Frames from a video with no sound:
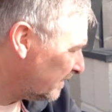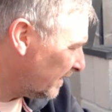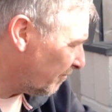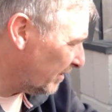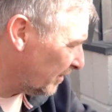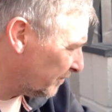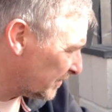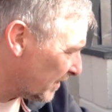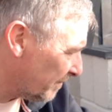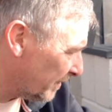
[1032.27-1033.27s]
I really love the
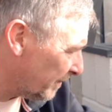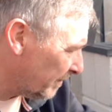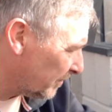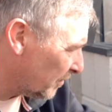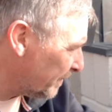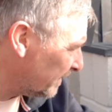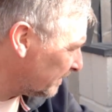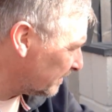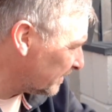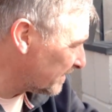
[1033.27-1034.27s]
time when I'm able to come in
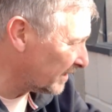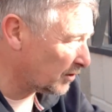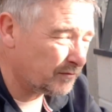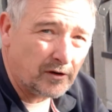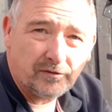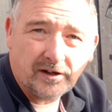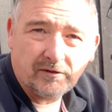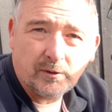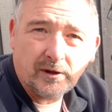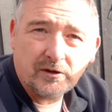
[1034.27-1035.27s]
and take the cover off and have
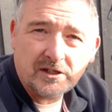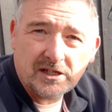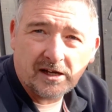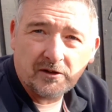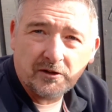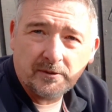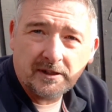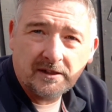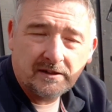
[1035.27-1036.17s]
a quick look and see how they're doing.